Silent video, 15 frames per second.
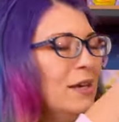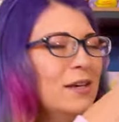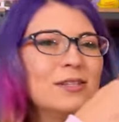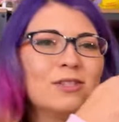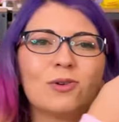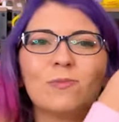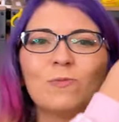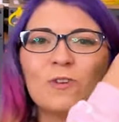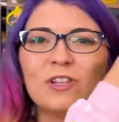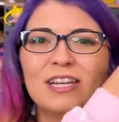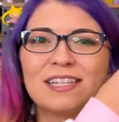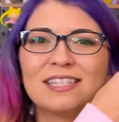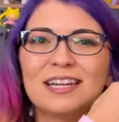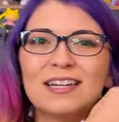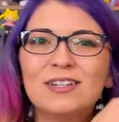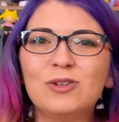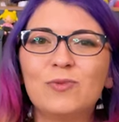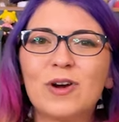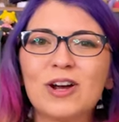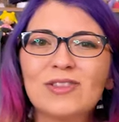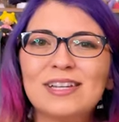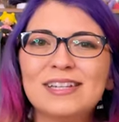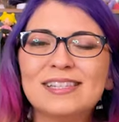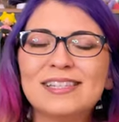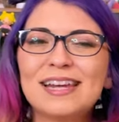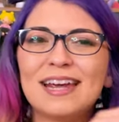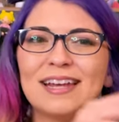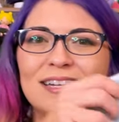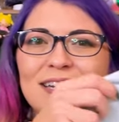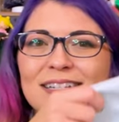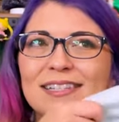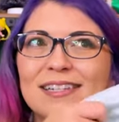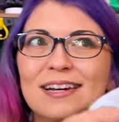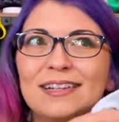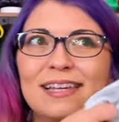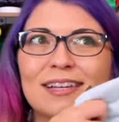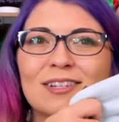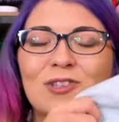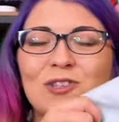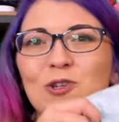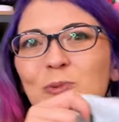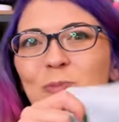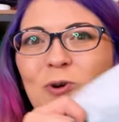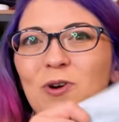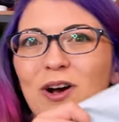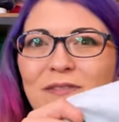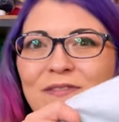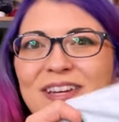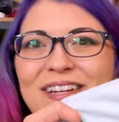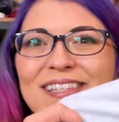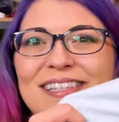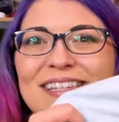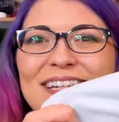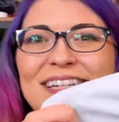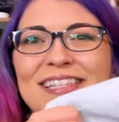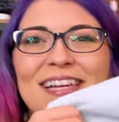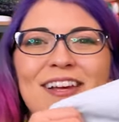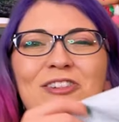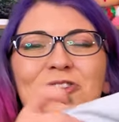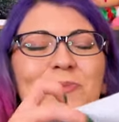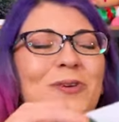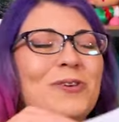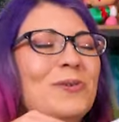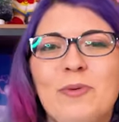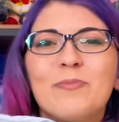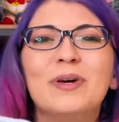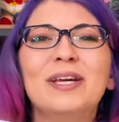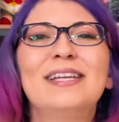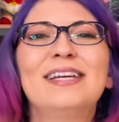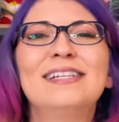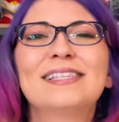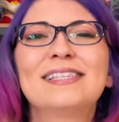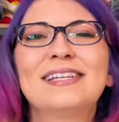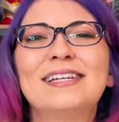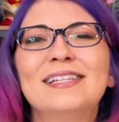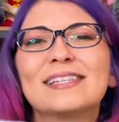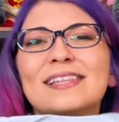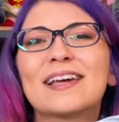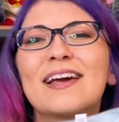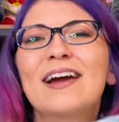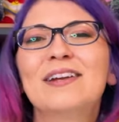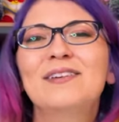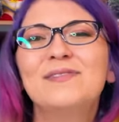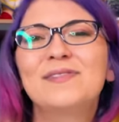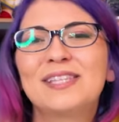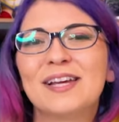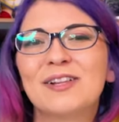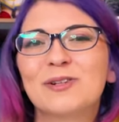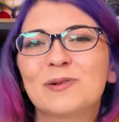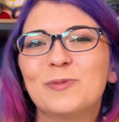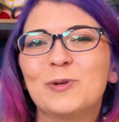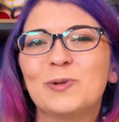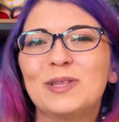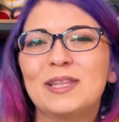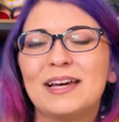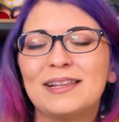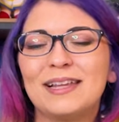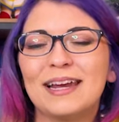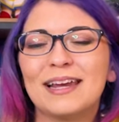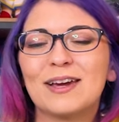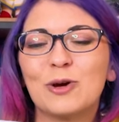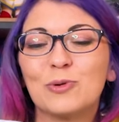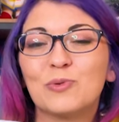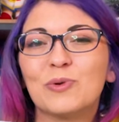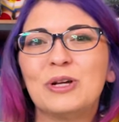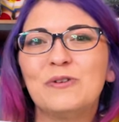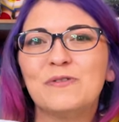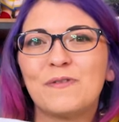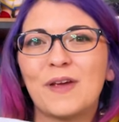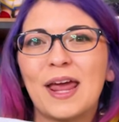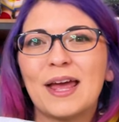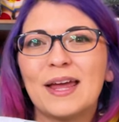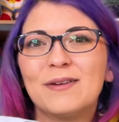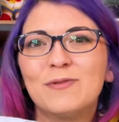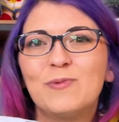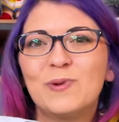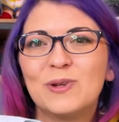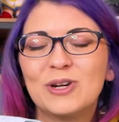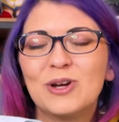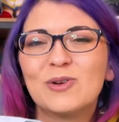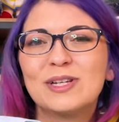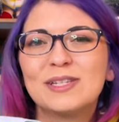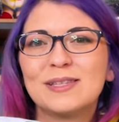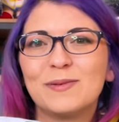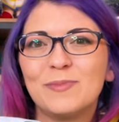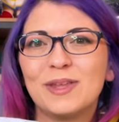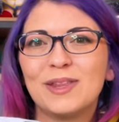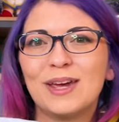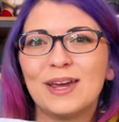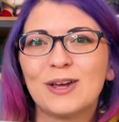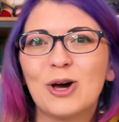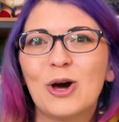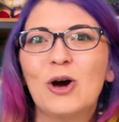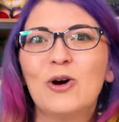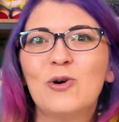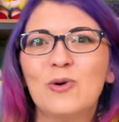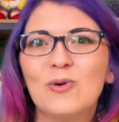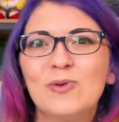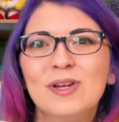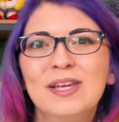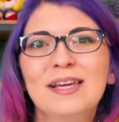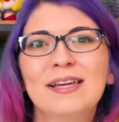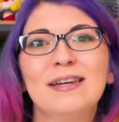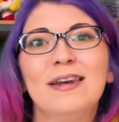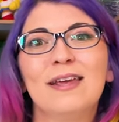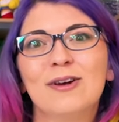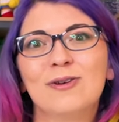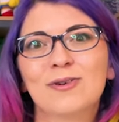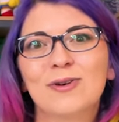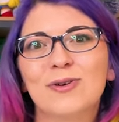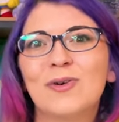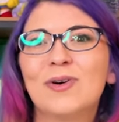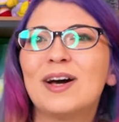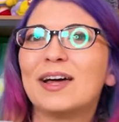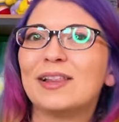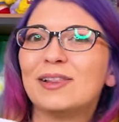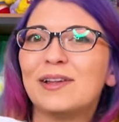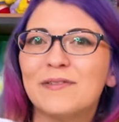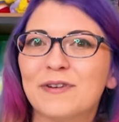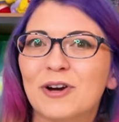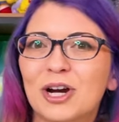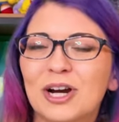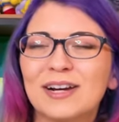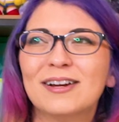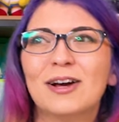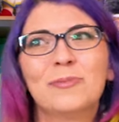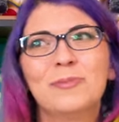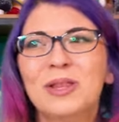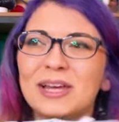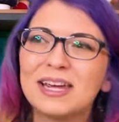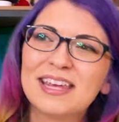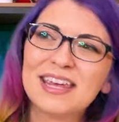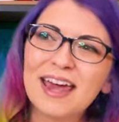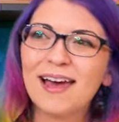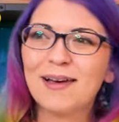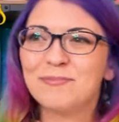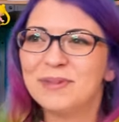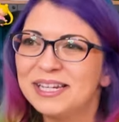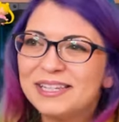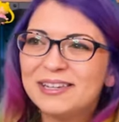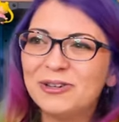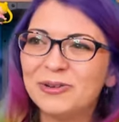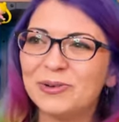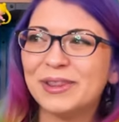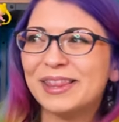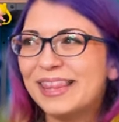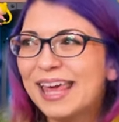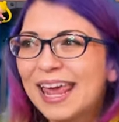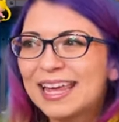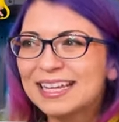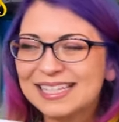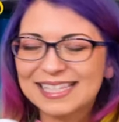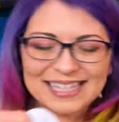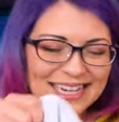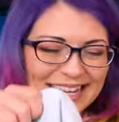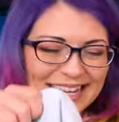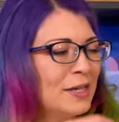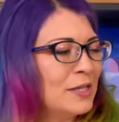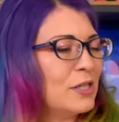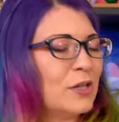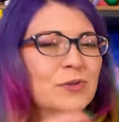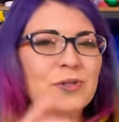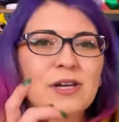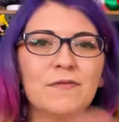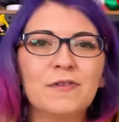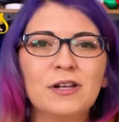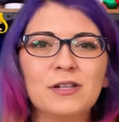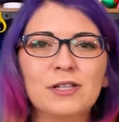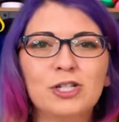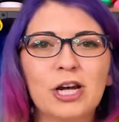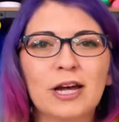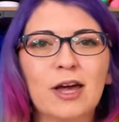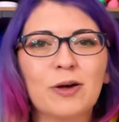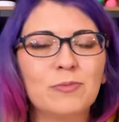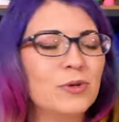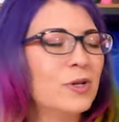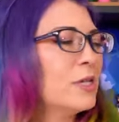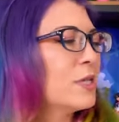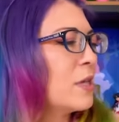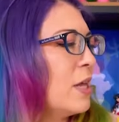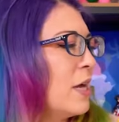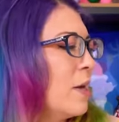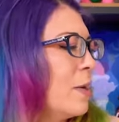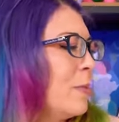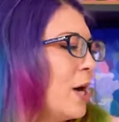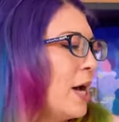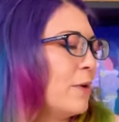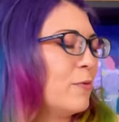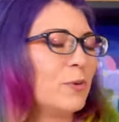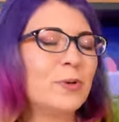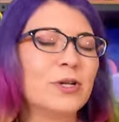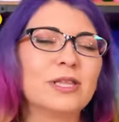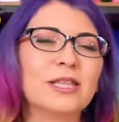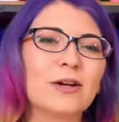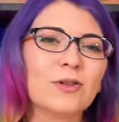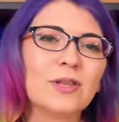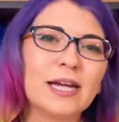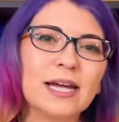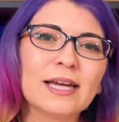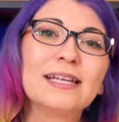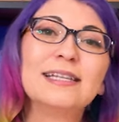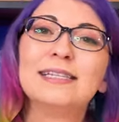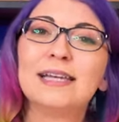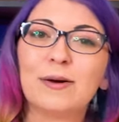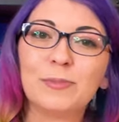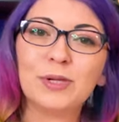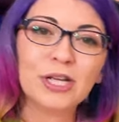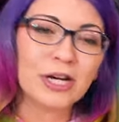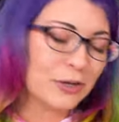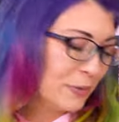So I'm really excited to wear this, and it's not like super obviously Sailor Moon, but it's the kind of Sailor Moon that like a real fan will notice and be like, "Oh, Naoko, I love her." I'll be like, "Yeah, me too, thanks." So definitely check out Moonies Club. I will put their link down below.